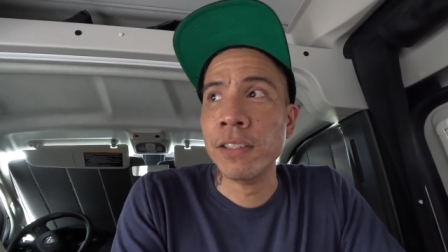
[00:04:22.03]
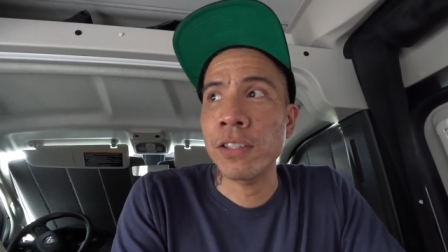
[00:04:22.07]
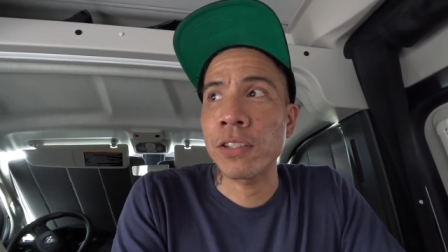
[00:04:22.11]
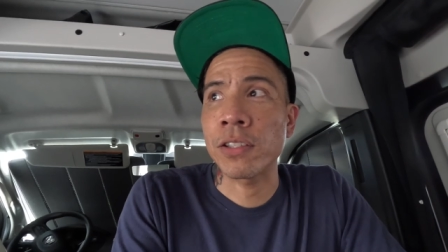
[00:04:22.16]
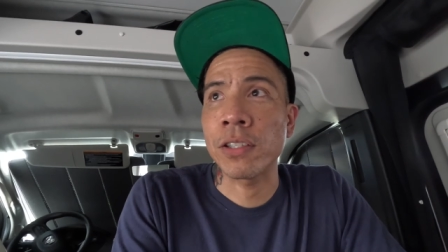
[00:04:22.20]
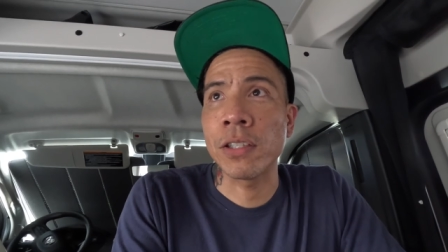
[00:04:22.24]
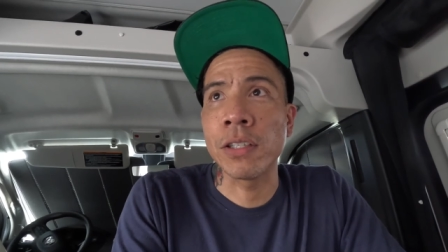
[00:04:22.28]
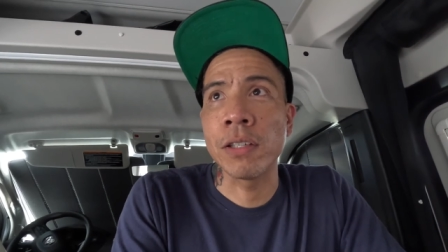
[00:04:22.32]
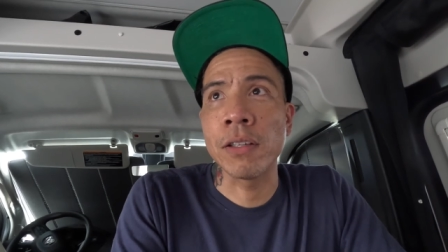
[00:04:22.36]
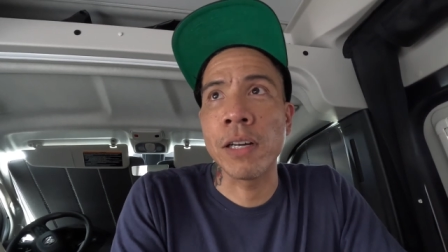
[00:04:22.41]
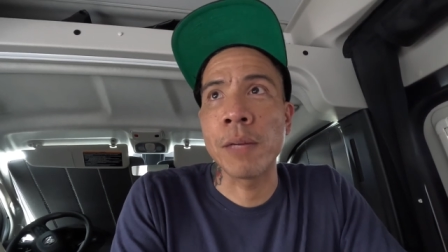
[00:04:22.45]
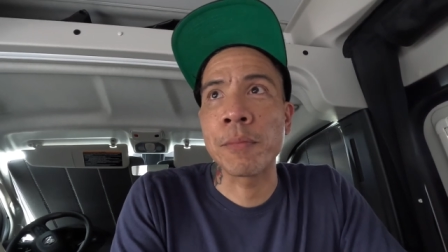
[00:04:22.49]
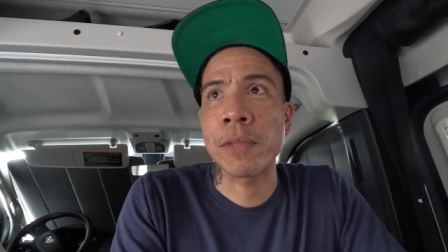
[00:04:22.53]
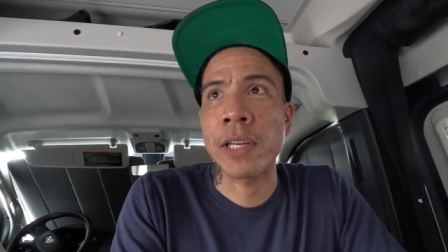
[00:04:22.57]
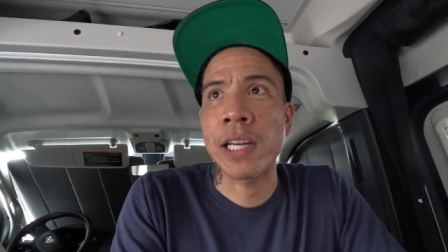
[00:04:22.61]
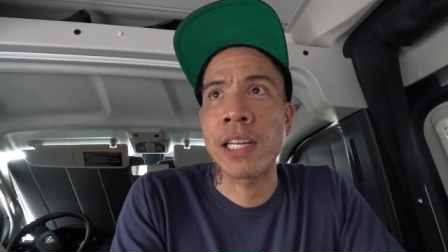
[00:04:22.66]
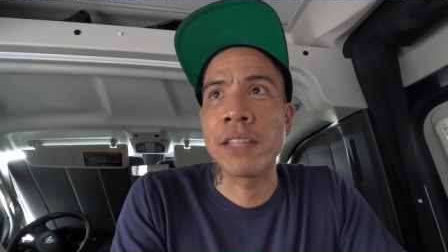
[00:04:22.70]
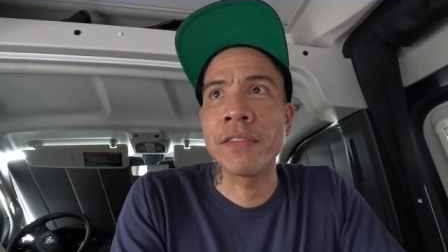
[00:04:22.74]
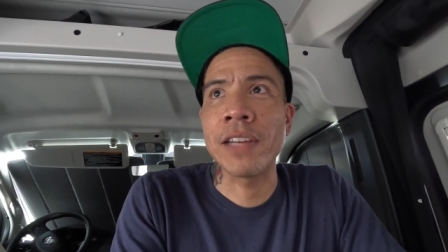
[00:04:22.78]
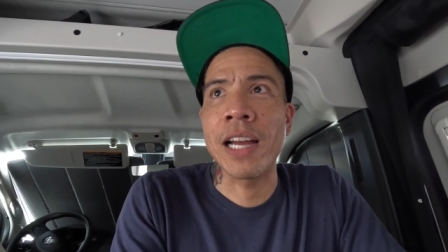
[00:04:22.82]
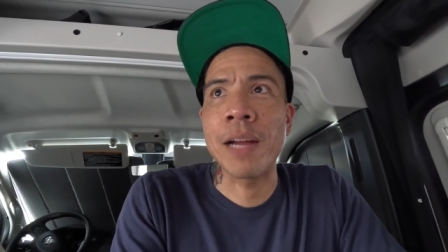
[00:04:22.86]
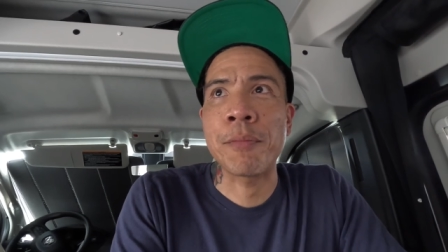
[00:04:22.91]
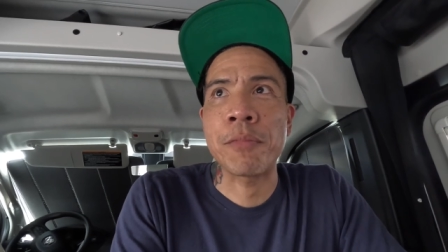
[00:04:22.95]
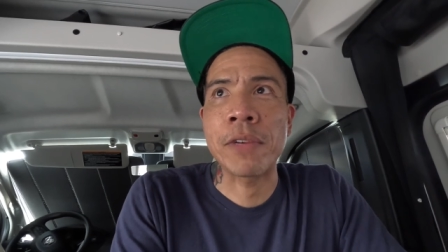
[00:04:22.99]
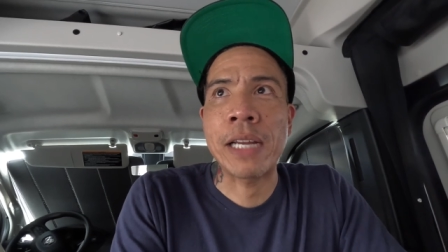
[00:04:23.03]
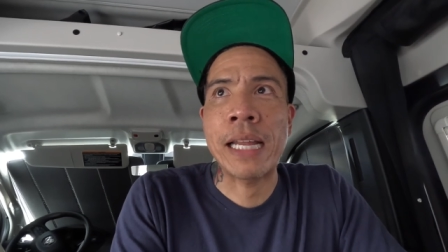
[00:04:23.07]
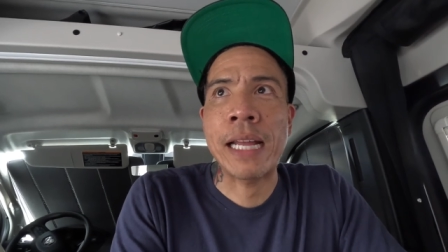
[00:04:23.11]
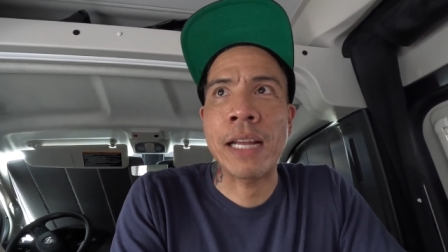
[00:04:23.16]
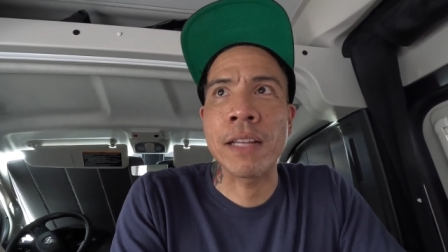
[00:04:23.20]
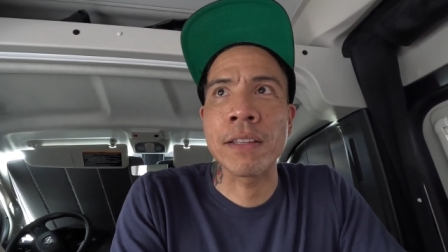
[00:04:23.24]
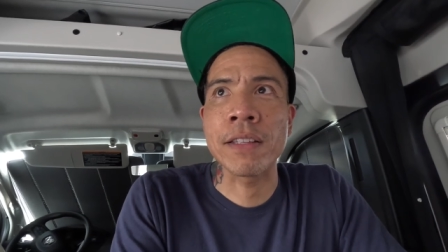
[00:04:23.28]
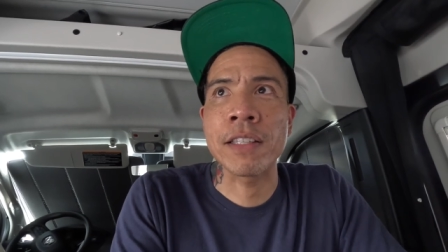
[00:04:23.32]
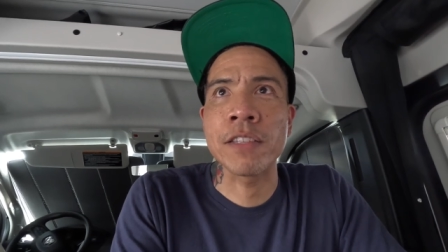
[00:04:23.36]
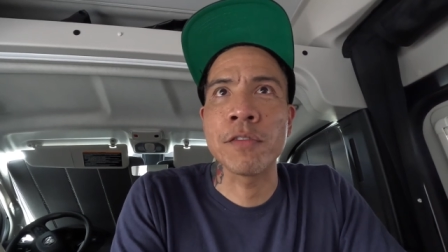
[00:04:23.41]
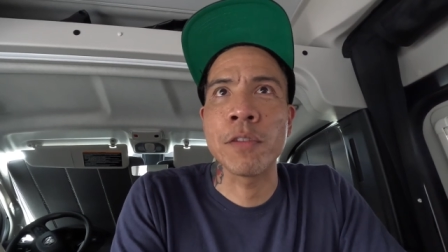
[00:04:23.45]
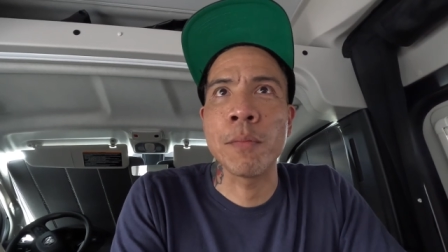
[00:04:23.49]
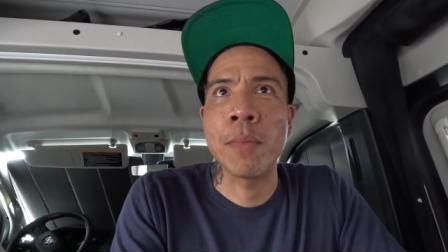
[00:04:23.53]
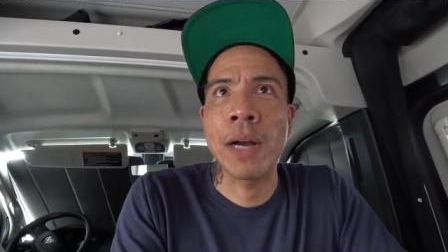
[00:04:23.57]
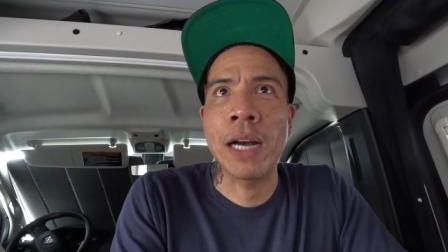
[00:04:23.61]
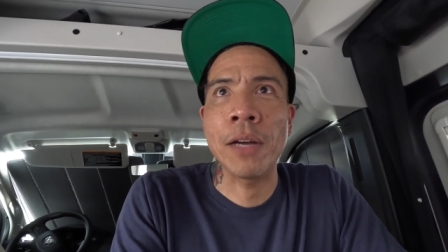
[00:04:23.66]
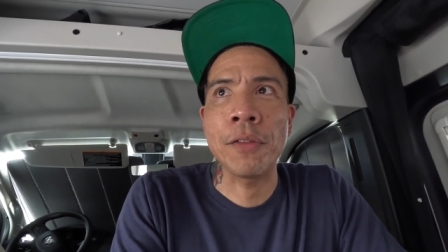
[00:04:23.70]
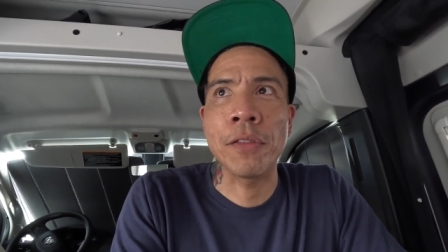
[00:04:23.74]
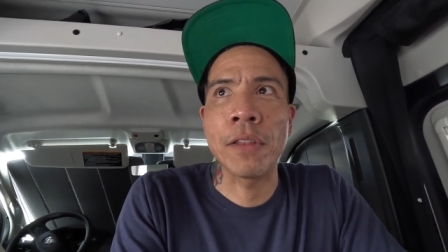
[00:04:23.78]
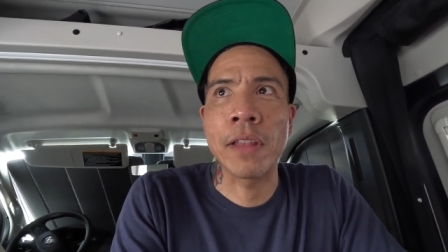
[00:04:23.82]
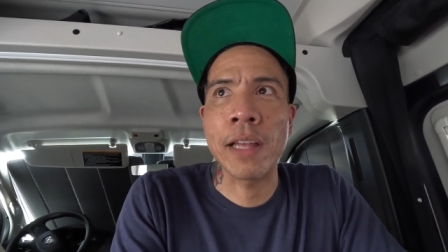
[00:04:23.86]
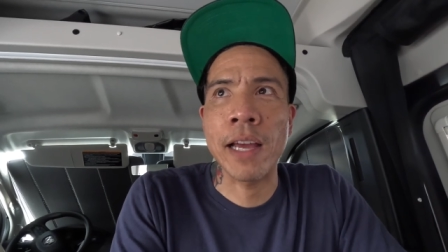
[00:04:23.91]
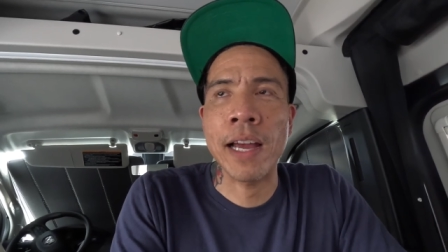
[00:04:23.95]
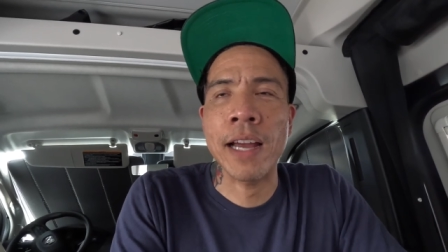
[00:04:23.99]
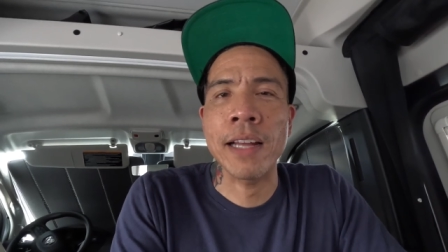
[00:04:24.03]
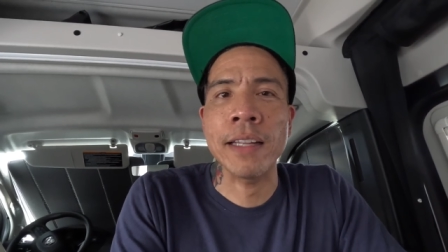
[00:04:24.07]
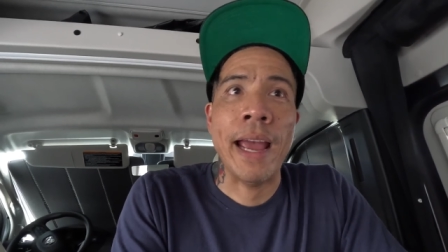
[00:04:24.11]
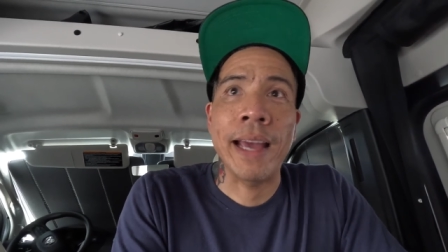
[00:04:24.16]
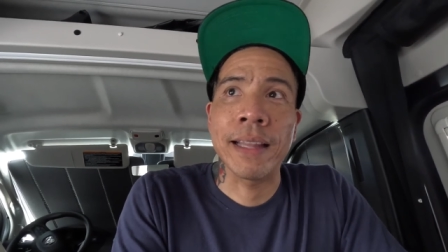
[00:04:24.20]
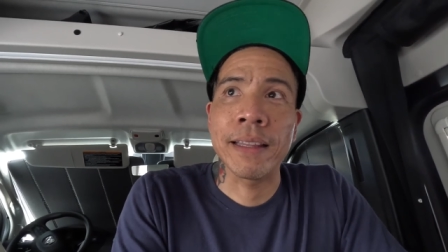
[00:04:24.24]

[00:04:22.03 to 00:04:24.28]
so I'm kind of apprehensive about that.